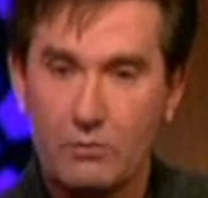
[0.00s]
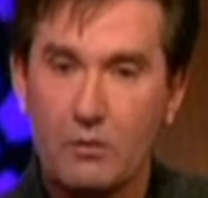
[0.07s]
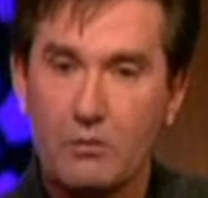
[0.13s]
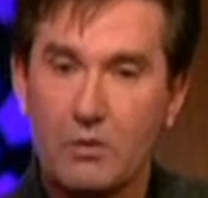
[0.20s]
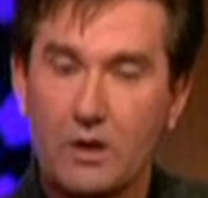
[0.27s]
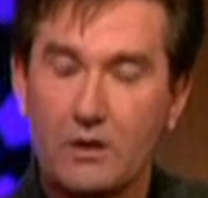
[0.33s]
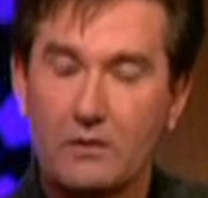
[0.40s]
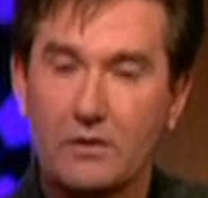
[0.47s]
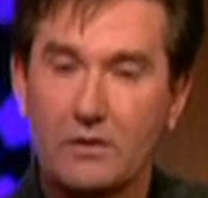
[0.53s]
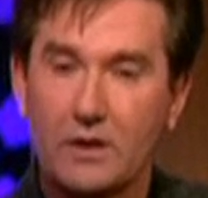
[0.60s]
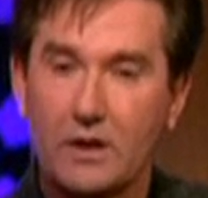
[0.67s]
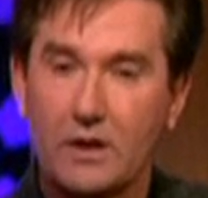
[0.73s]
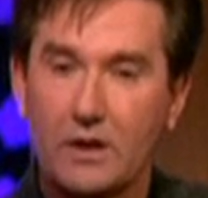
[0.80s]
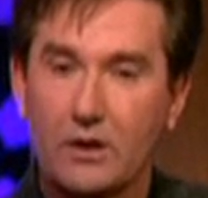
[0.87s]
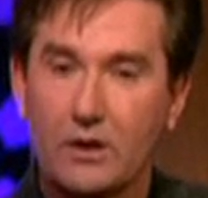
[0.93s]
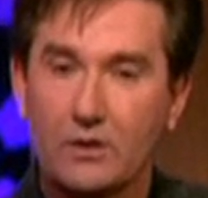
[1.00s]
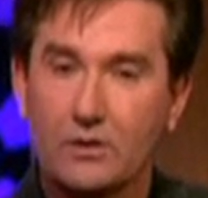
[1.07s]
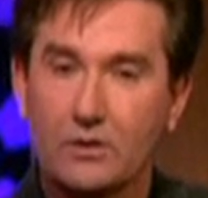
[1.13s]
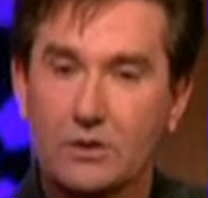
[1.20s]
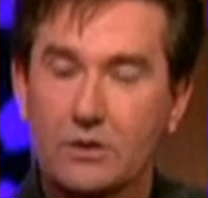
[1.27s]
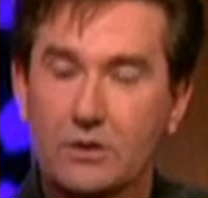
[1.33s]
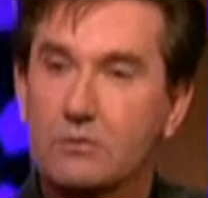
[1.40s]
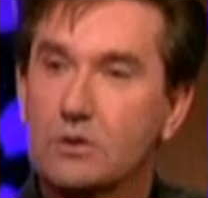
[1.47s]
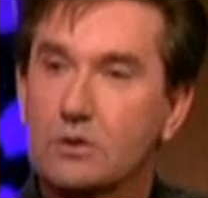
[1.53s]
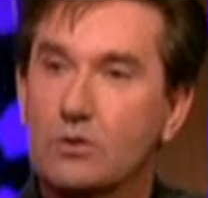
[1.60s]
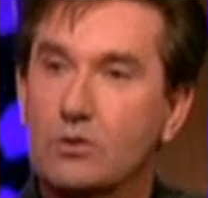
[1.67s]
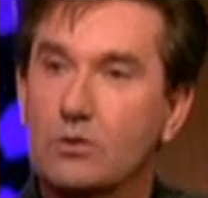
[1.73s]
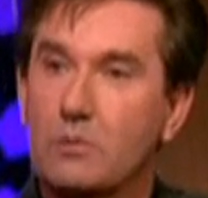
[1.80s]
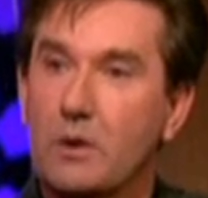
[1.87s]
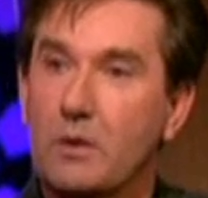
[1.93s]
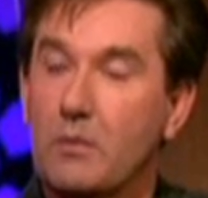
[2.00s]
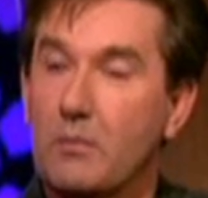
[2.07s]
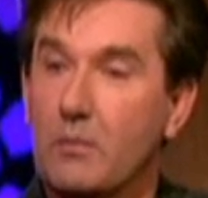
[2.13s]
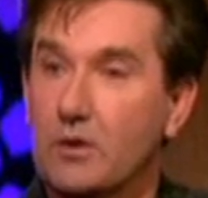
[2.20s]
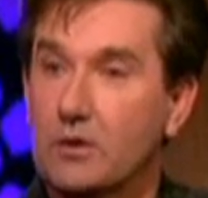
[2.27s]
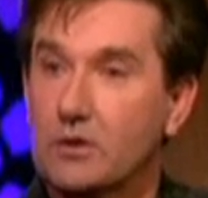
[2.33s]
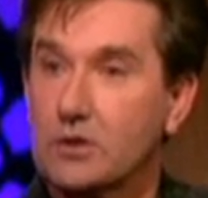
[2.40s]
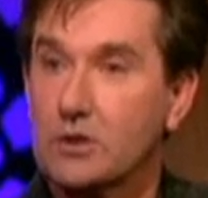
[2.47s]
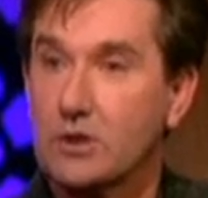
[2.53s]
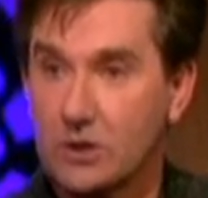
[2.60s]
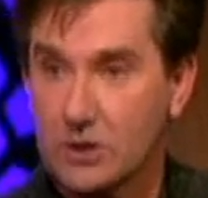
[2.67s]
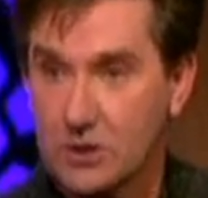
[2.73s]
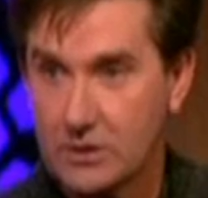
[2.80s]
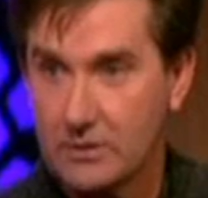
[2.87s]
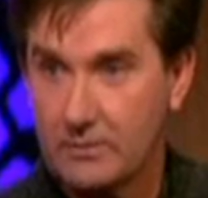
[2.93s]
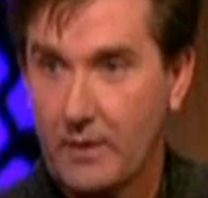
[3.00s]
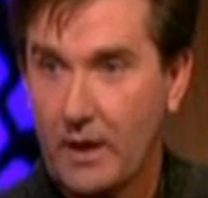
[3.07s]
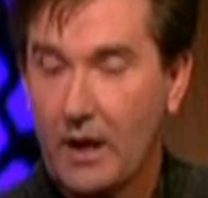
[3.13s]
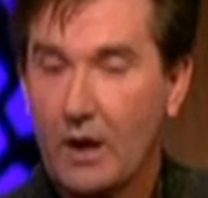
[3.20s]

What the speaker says: we were living in a house that was owned by my mother's cousin,